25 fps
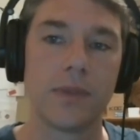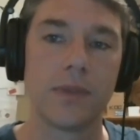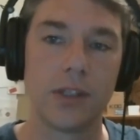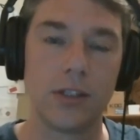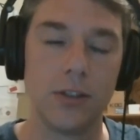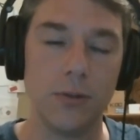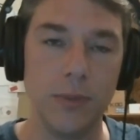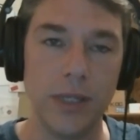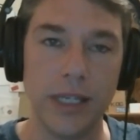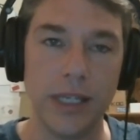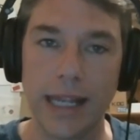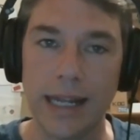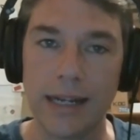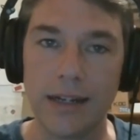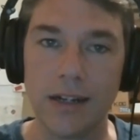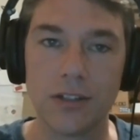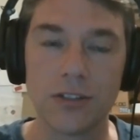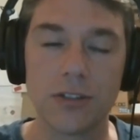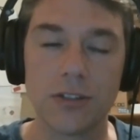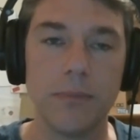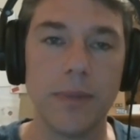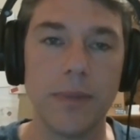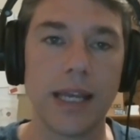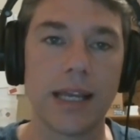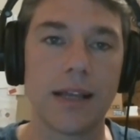To me, that
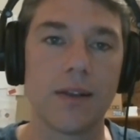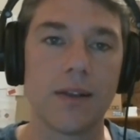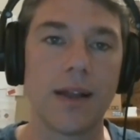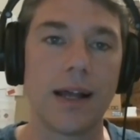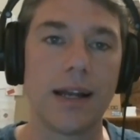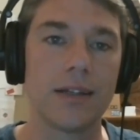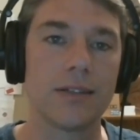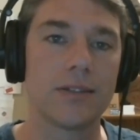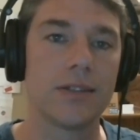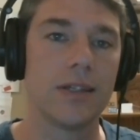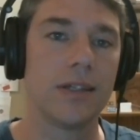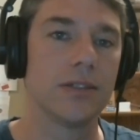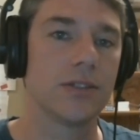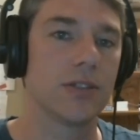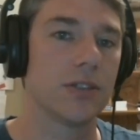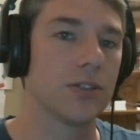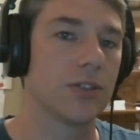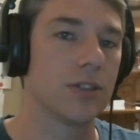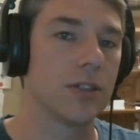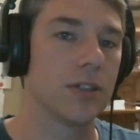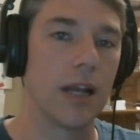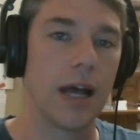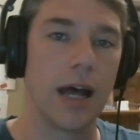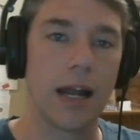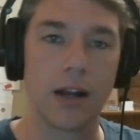doesn't make a lot of sense.
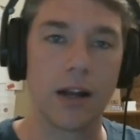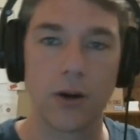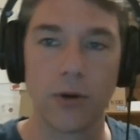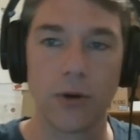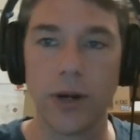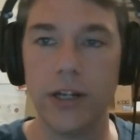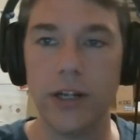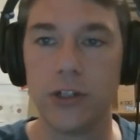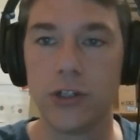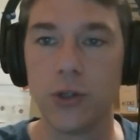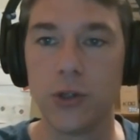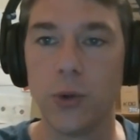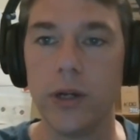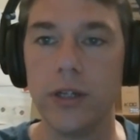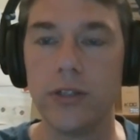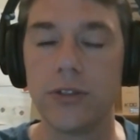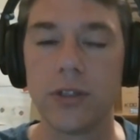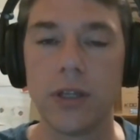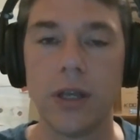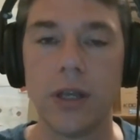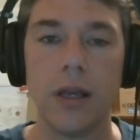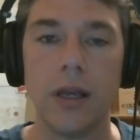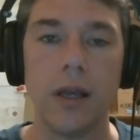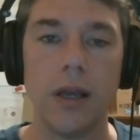It's not a great choice.